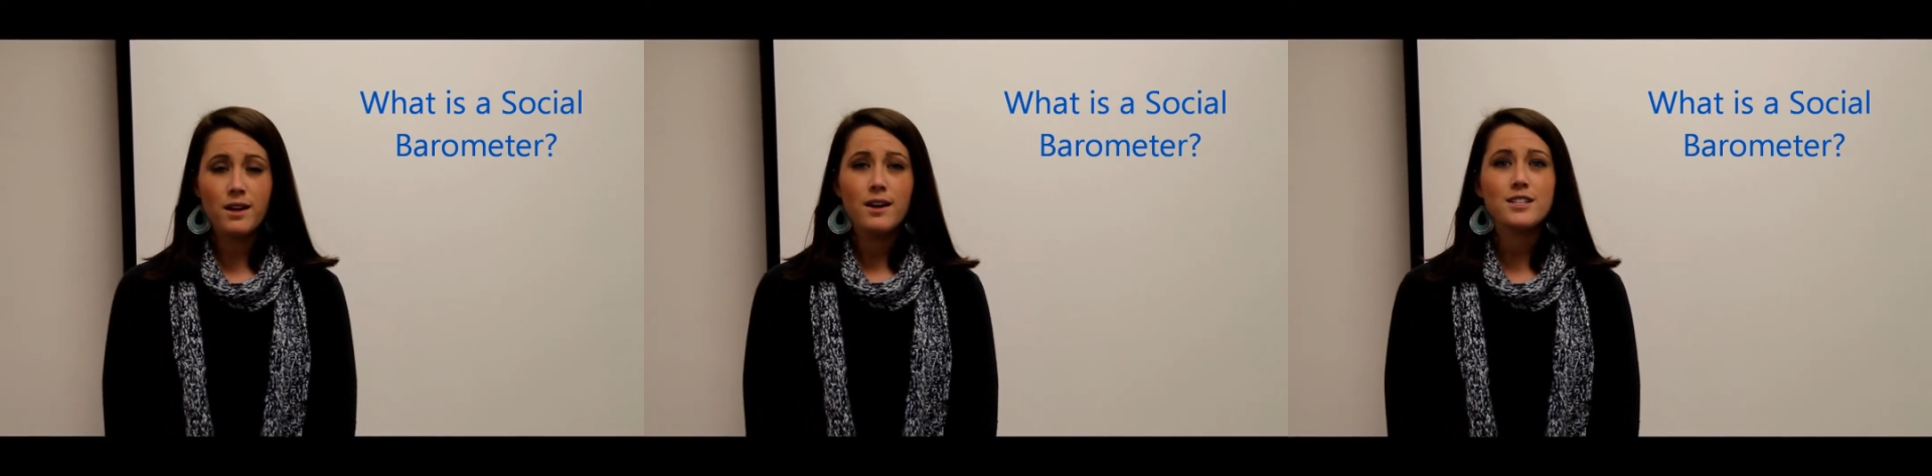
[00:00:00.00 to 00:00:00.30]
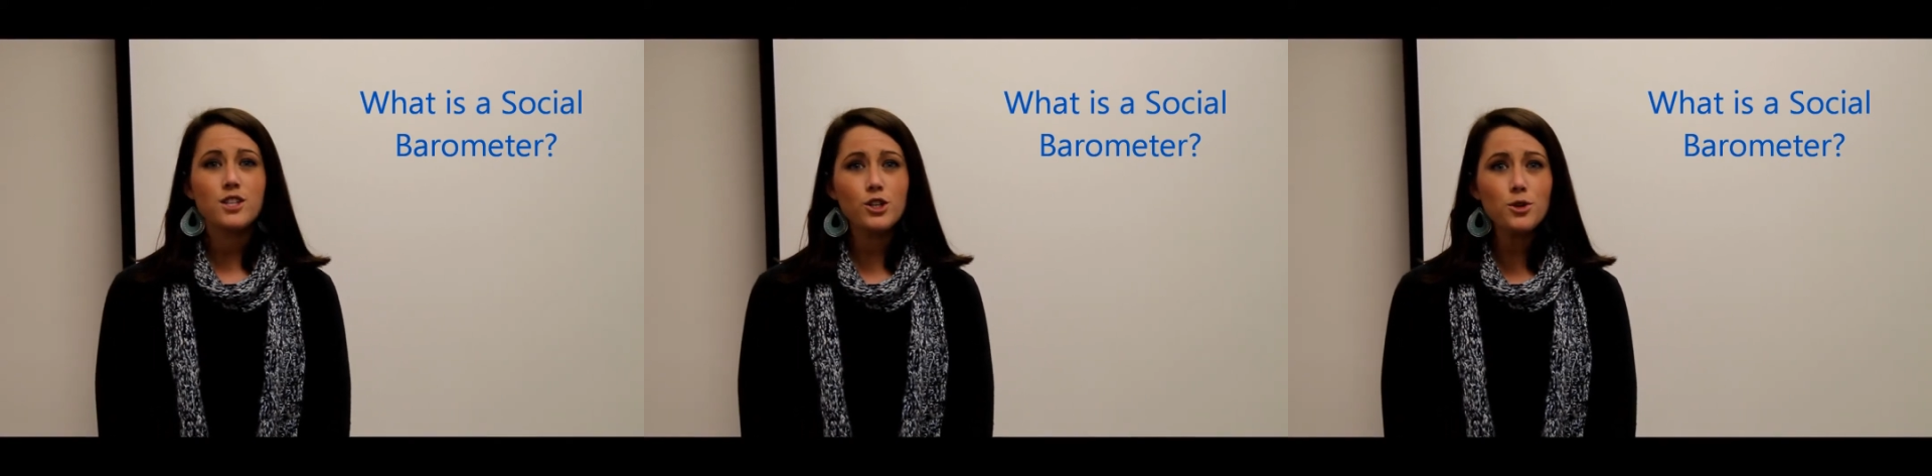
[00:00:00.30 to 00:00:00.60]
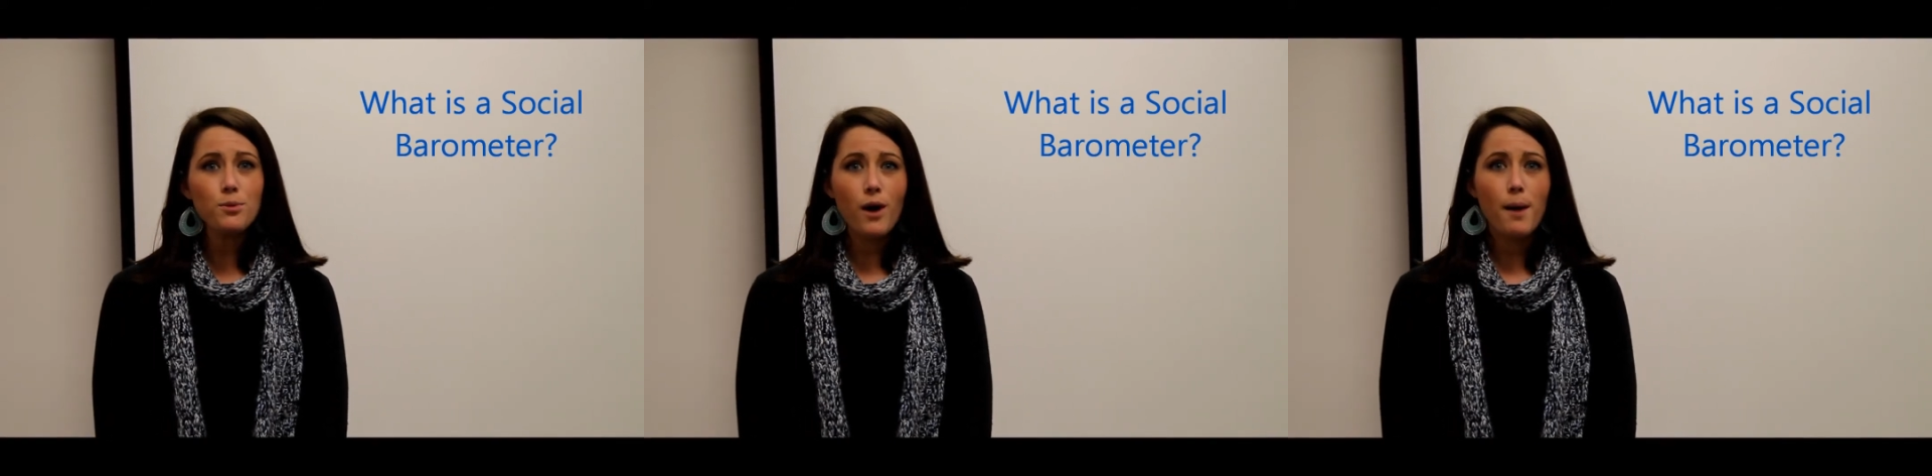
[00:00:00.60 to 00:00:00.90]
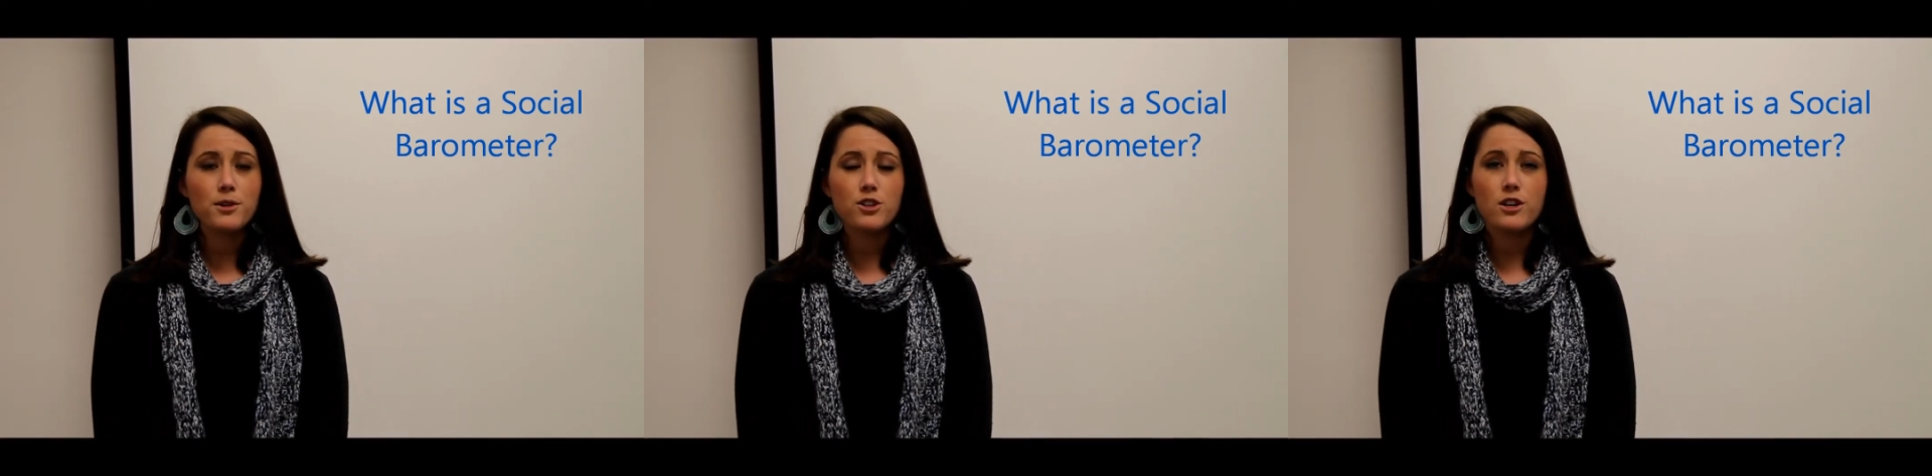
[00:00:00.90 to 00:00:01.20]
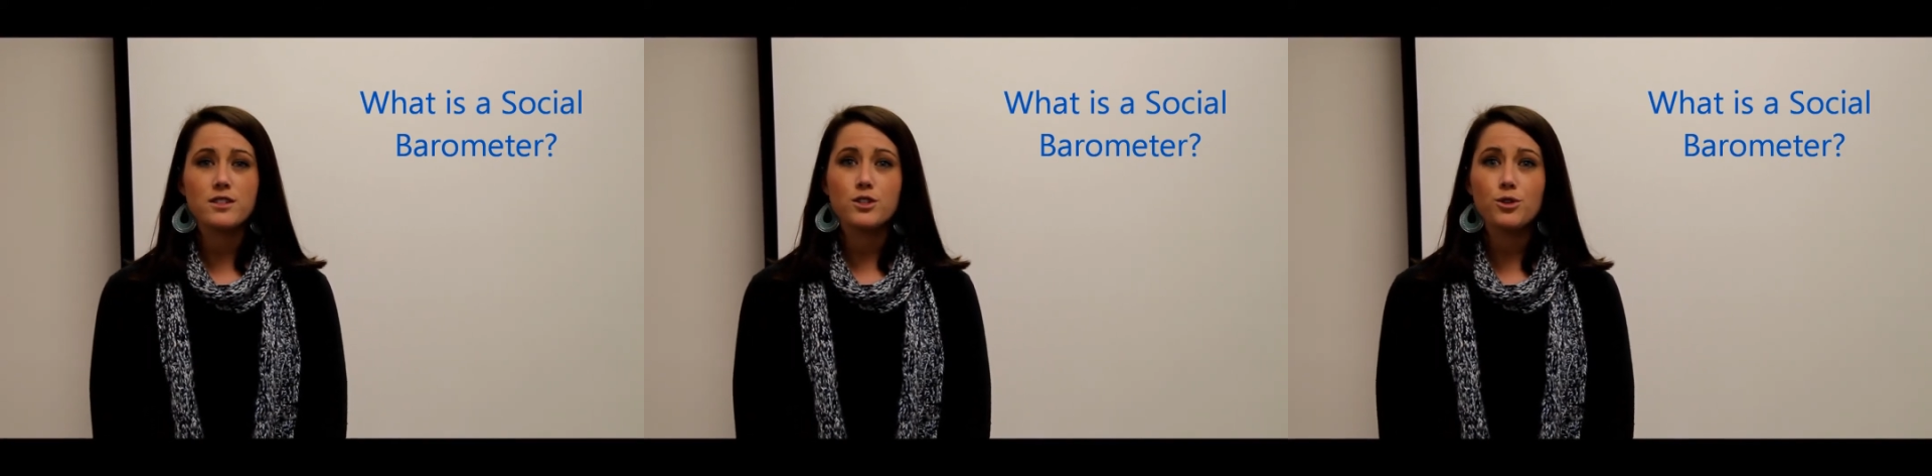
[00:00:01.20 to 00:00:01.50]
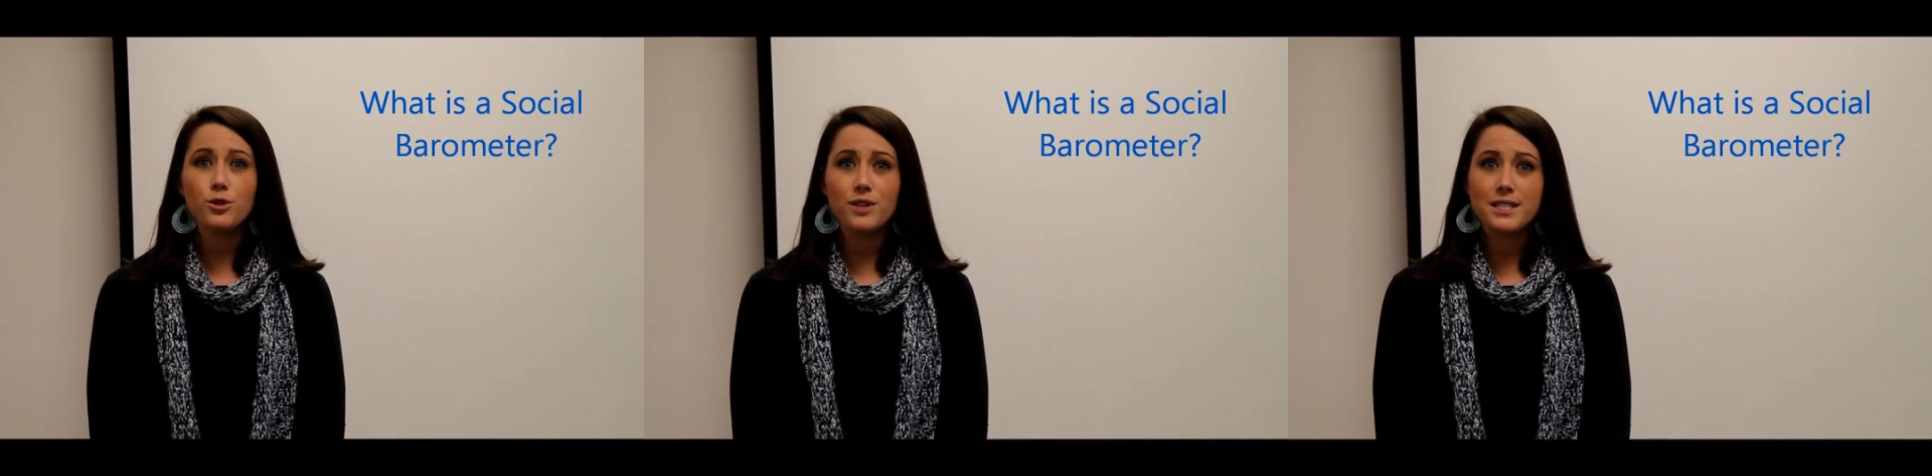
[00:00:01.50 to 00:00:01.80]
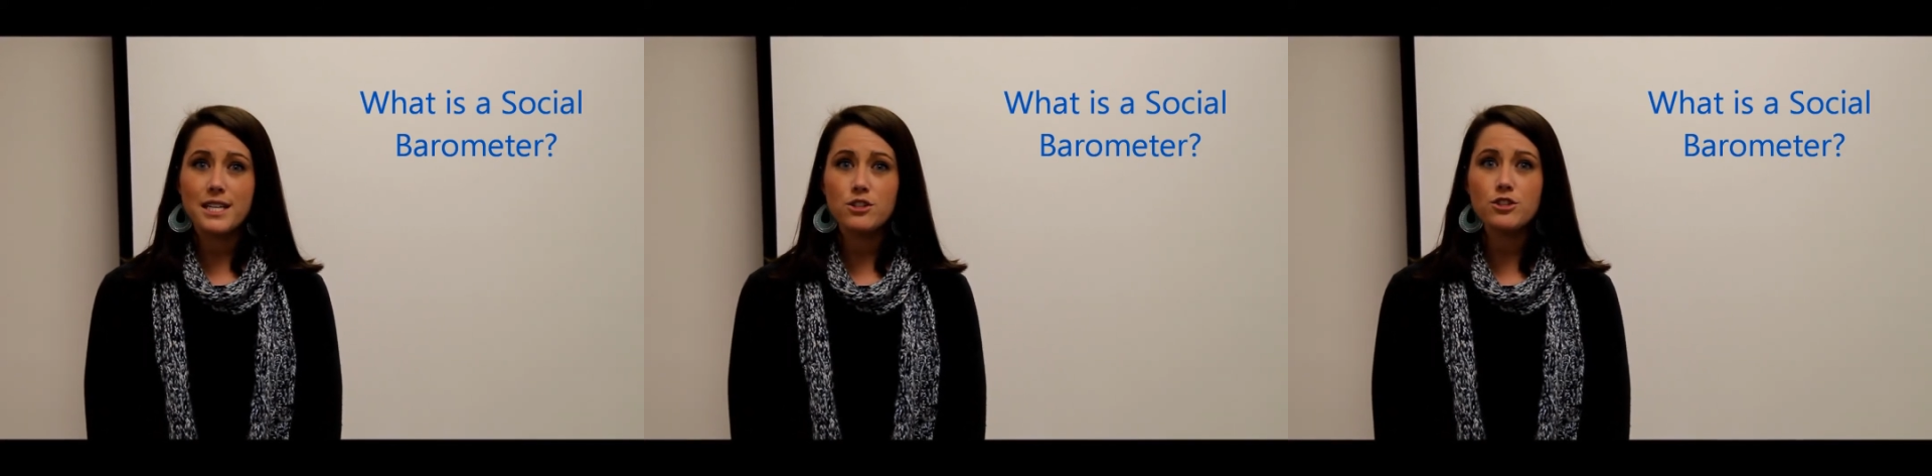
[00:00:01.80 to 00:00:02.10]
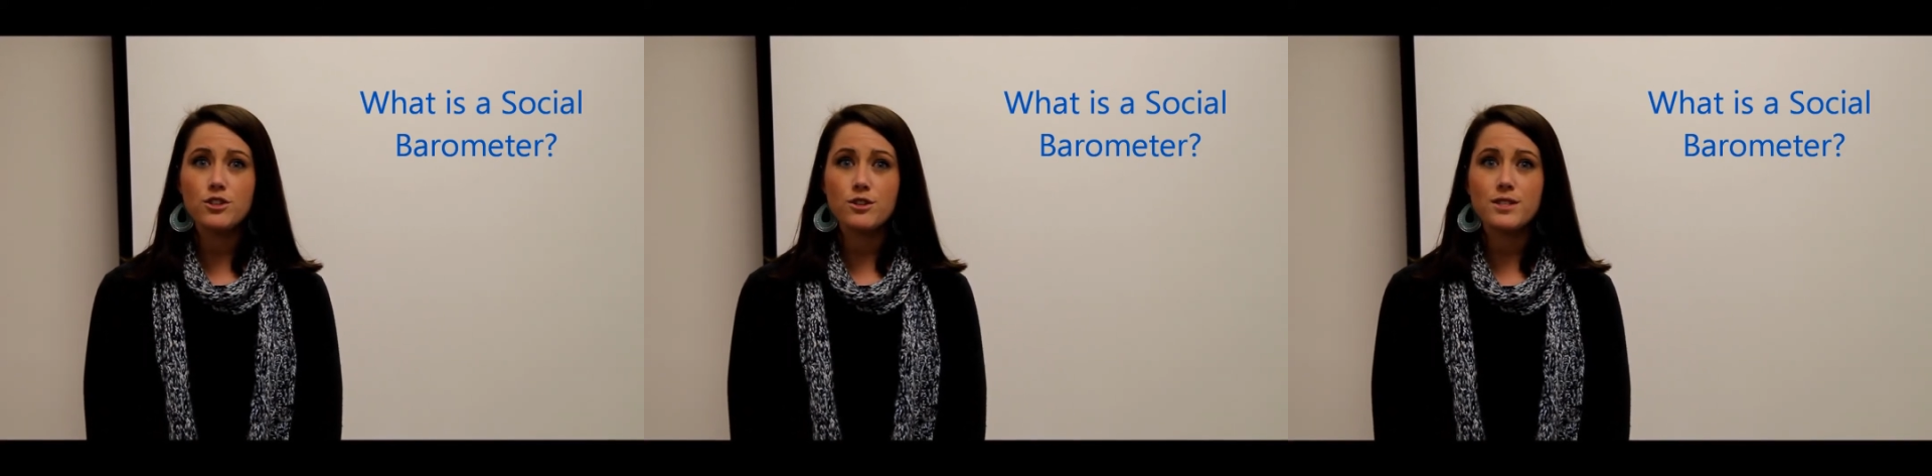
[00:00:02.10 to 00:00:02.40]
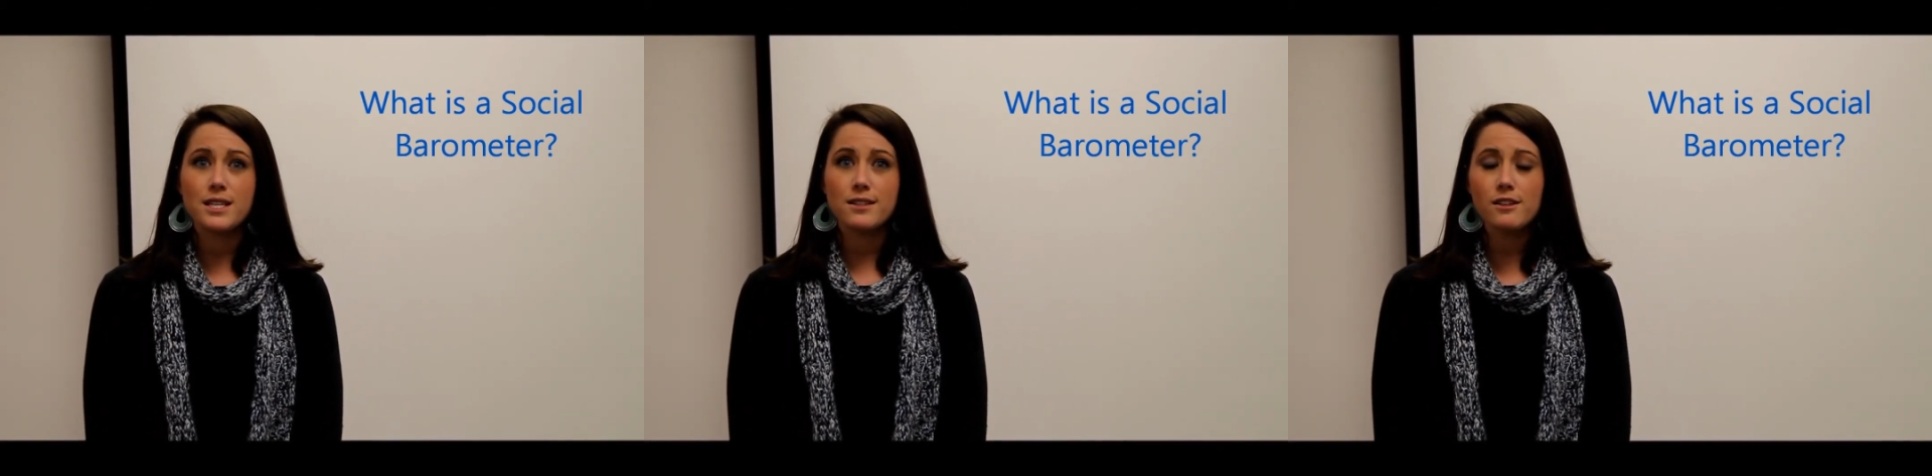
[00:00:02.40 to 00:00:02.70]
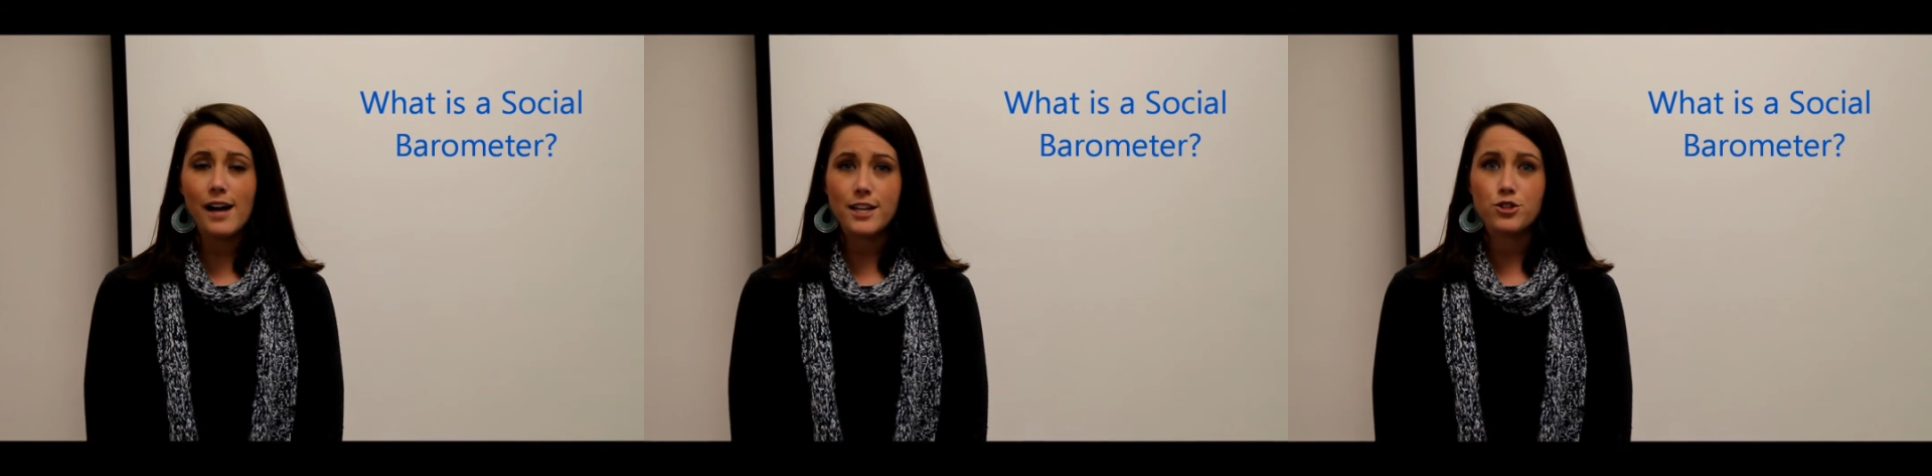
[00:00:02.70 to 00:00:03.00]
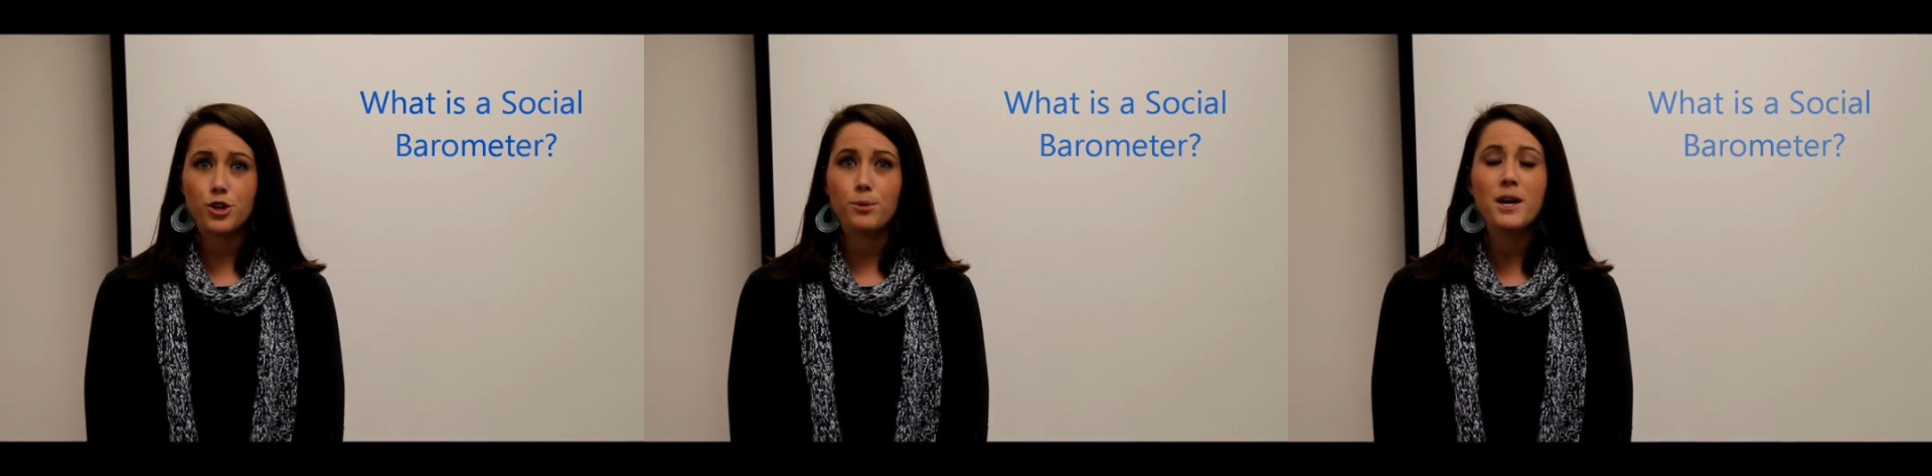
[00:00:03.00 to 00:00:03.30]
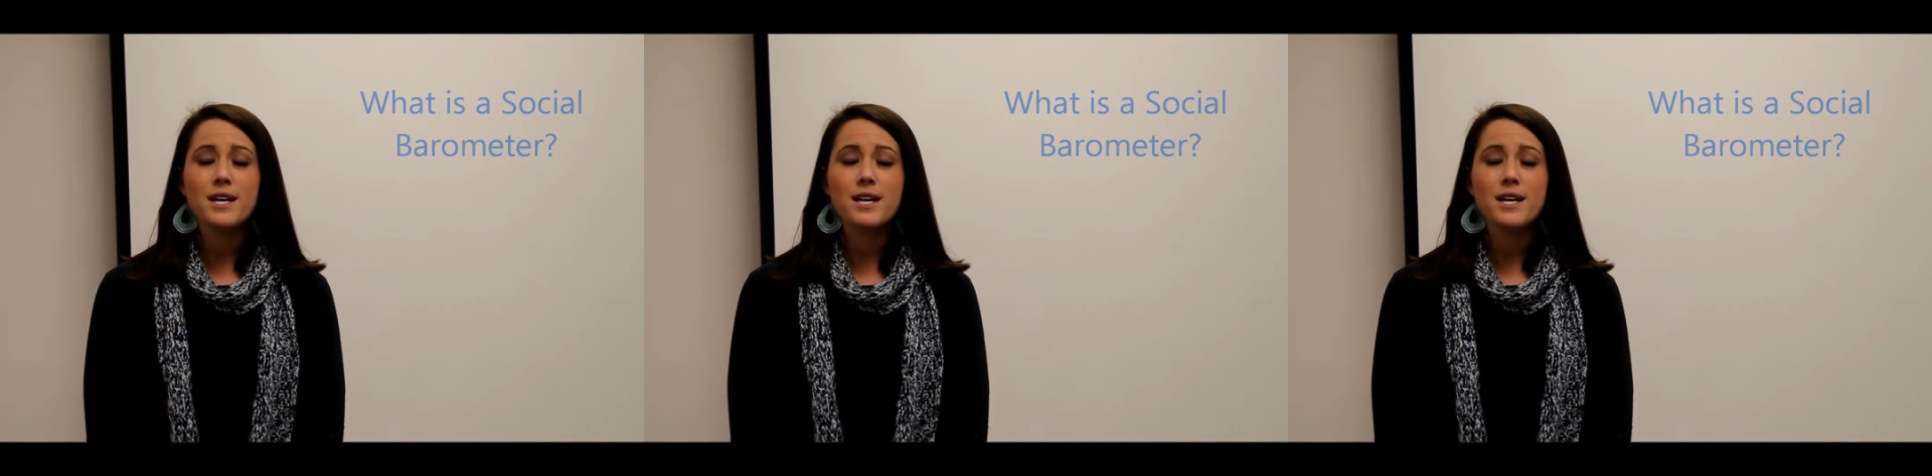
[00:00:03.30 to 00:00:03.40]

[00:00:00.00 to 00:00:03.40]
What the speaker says: A social barometer is a tool that teachers use in the classroom